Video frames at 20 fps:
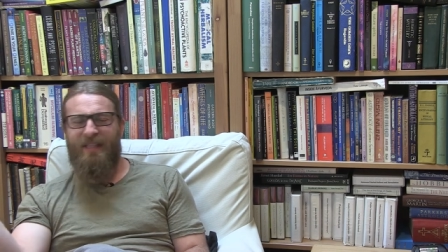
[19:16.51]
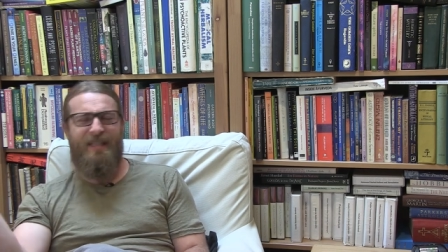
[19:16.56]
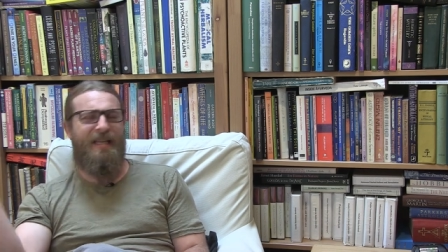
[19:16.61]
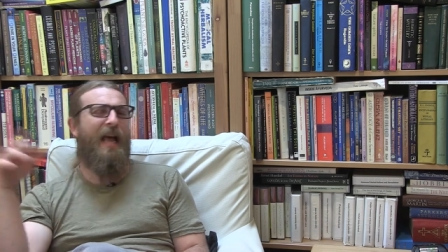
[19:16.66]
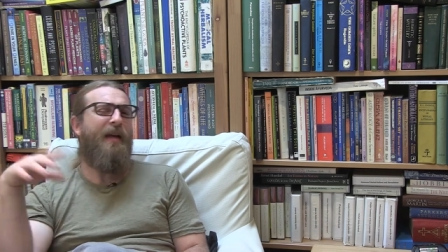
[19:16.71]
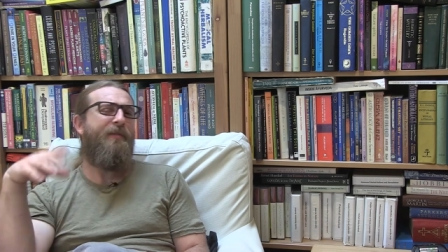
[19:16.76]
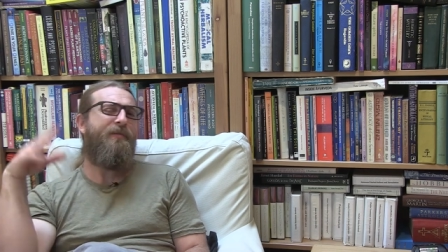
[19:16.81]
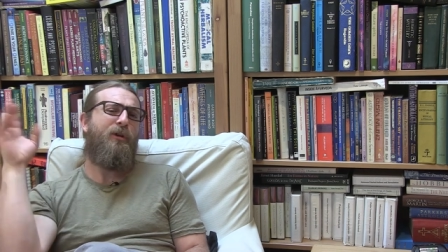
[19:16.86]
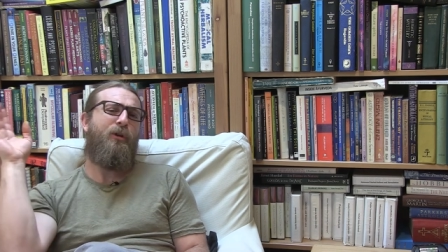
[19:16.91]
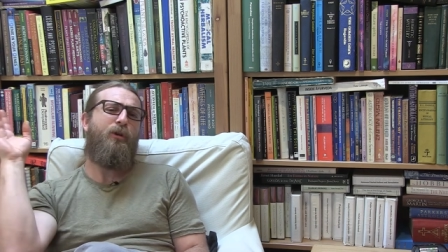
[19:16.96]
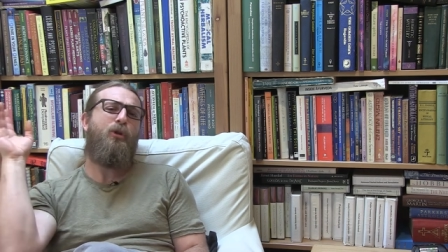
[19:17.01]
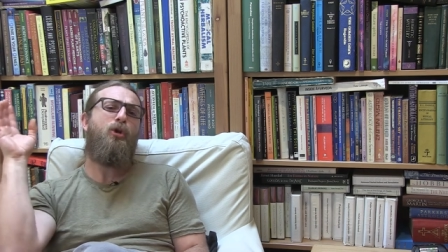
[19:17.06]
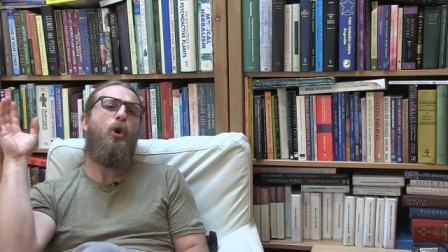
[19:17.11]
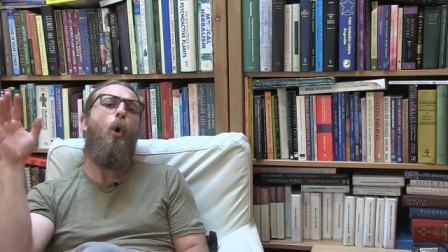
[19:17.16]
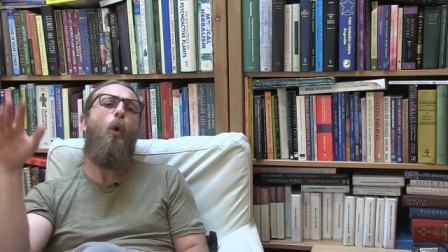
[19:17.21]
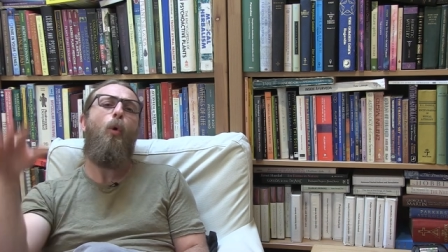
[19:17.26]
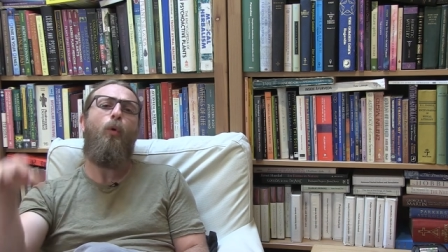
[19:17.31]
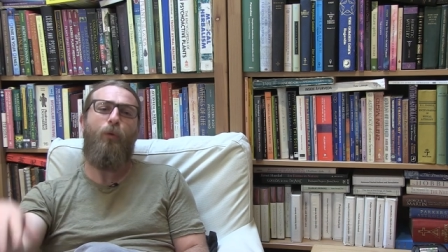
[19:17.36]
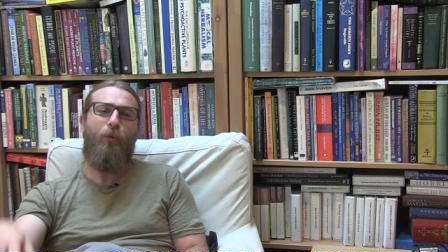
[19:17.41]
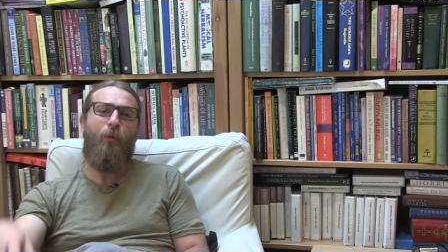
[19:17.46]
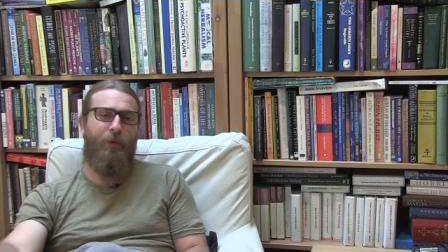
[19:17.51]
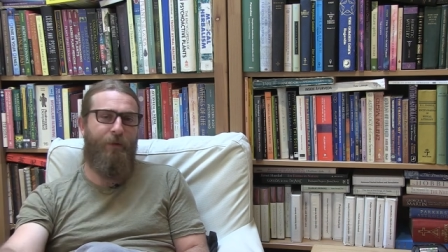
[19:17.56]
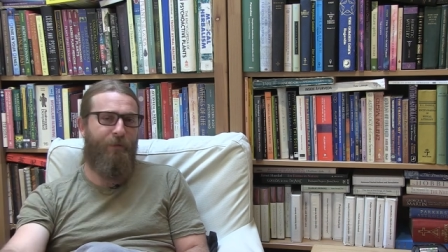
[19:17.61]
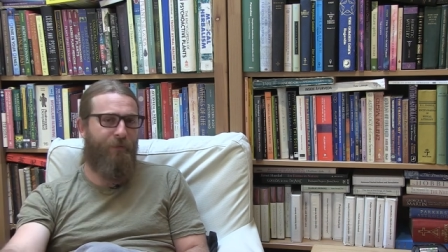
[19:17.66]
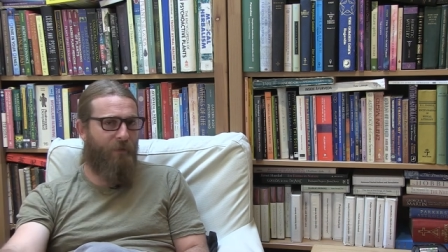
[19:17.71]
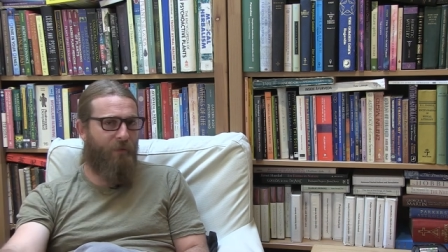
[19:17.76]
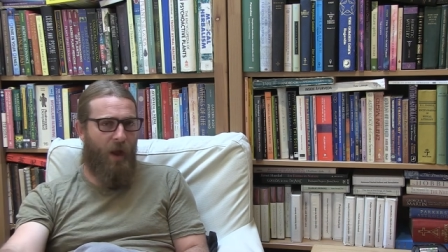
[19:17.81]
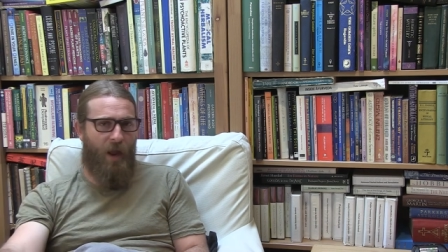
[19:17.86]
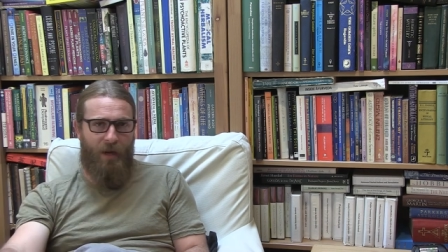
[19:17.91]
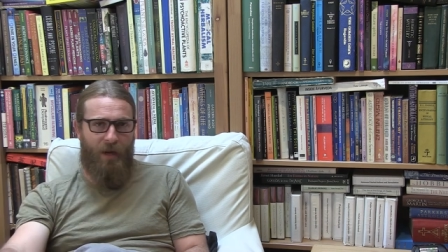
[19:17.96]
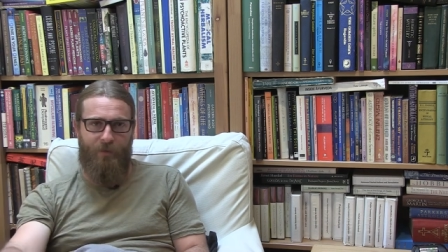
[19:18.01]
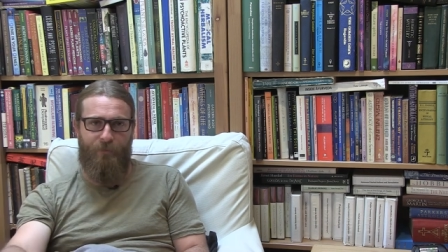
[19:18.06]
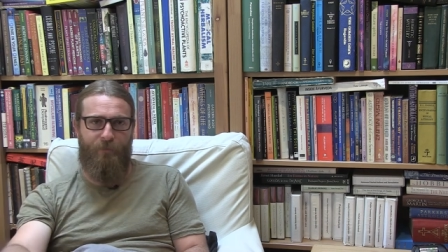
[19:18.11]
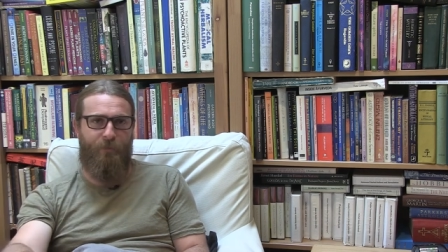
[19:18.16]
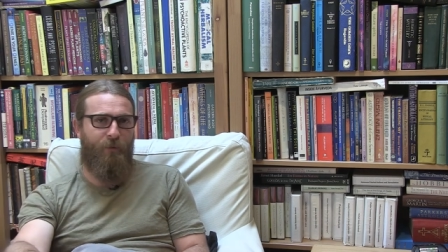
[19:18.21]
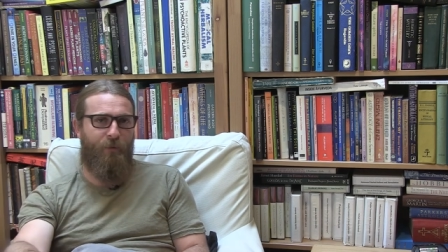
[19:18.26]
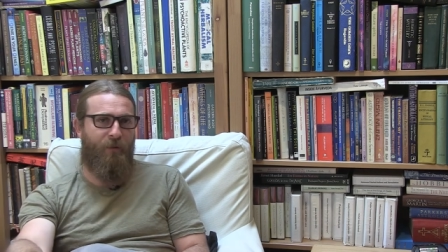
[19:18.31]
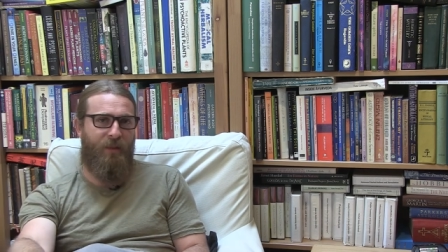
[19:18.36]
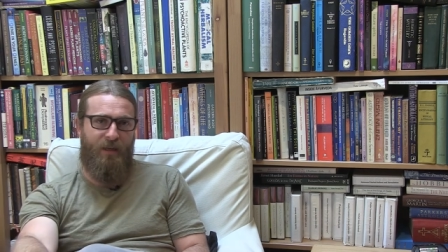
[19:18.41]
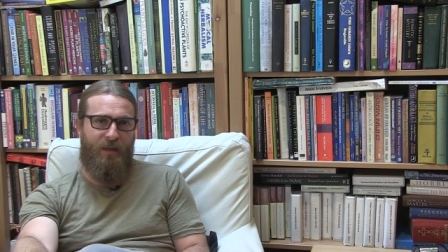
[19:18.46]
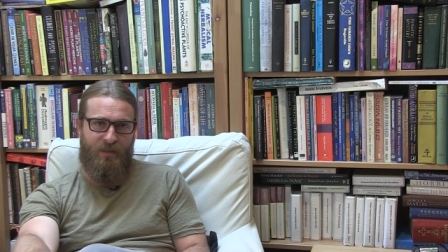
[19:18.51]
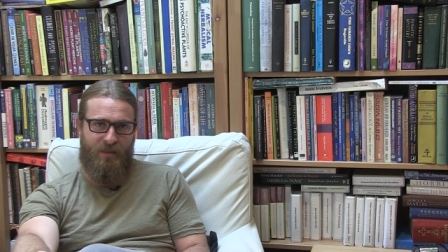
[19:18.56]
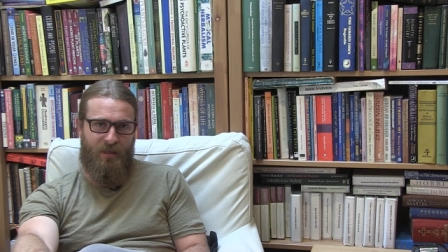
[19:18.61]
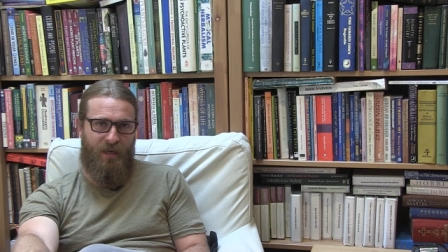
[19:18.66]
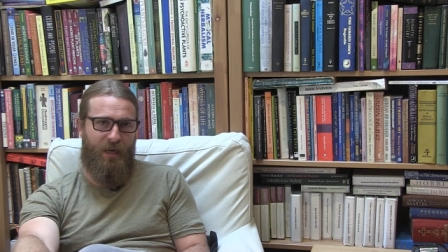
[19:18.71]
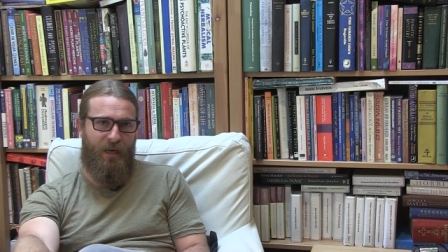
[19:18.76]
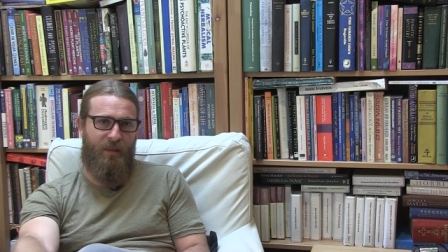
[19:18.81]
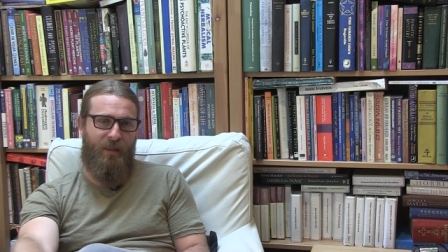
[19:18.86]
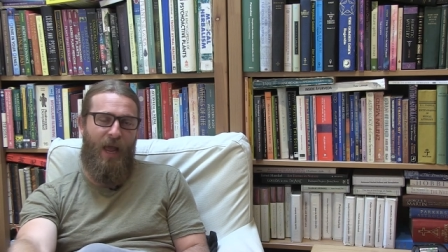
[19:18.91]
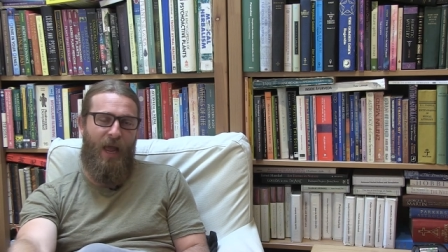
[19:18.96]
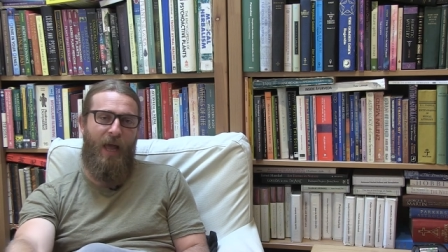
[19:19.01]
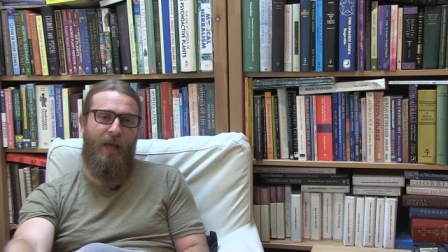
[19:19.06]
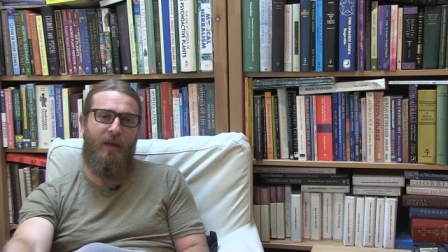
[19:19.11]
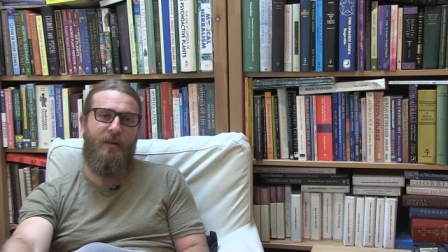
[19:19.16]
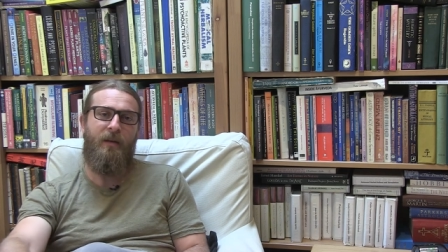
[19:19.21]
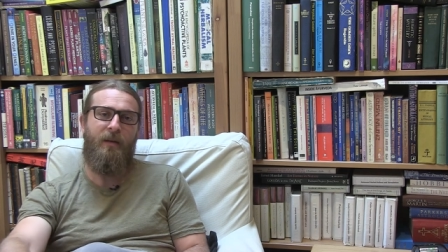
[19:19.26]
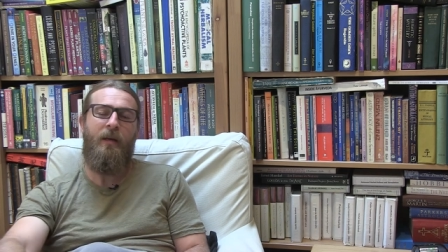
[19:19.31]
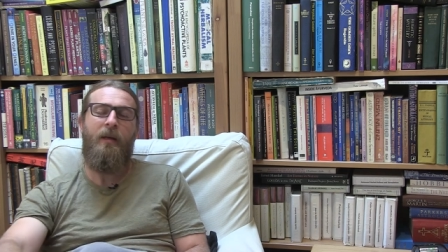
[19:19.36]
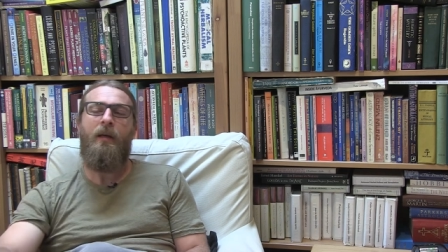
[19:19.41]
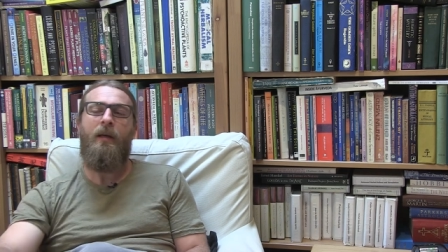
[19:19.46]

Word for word: Salves are totally fine for things like that.